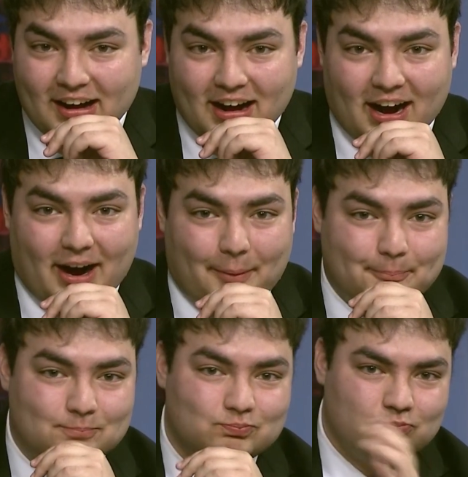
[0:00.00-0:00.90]

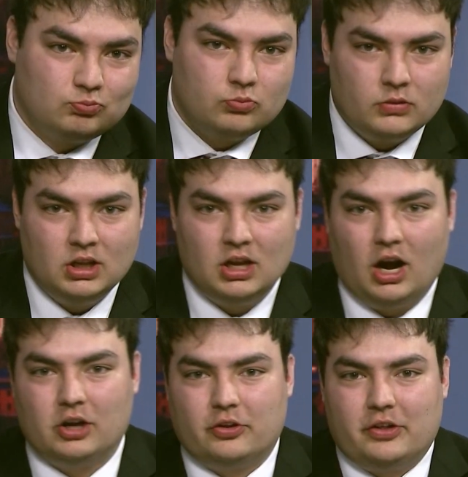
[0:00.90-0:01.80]
Oh, um.
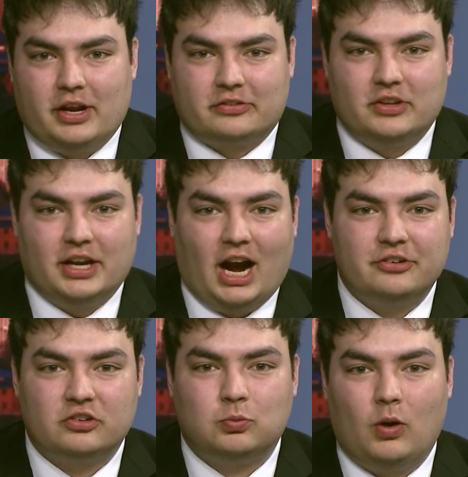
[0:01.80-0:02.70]
On to the next thing. I
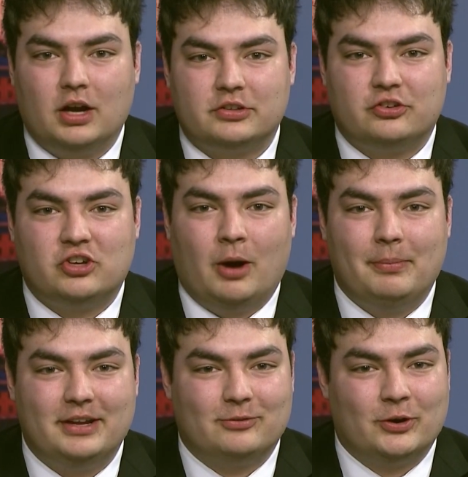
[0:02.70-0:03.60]
just want to
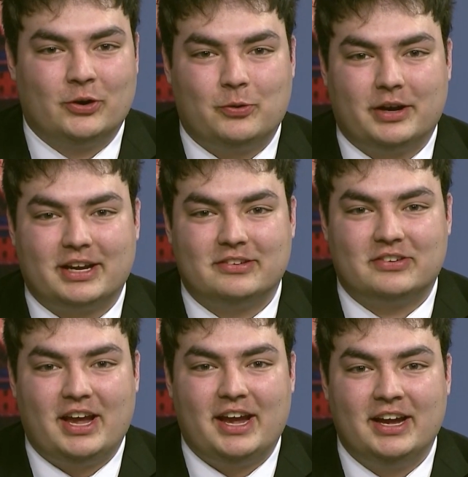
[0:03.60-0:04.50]
jump in real quick and
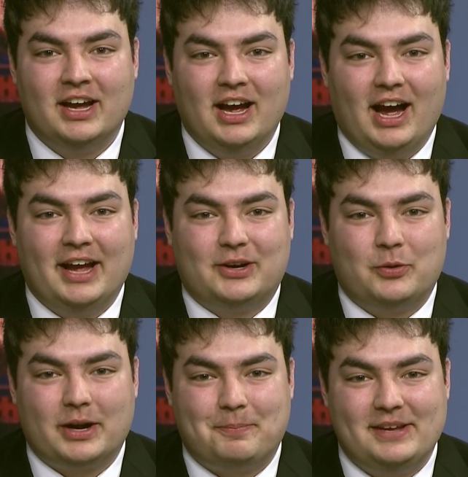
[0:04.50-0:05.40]
say a
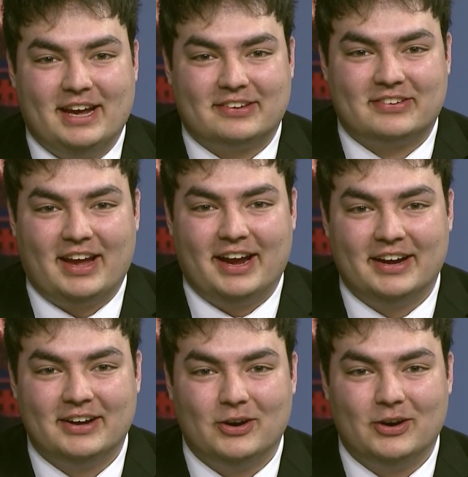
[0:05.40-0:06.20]
quick PSA.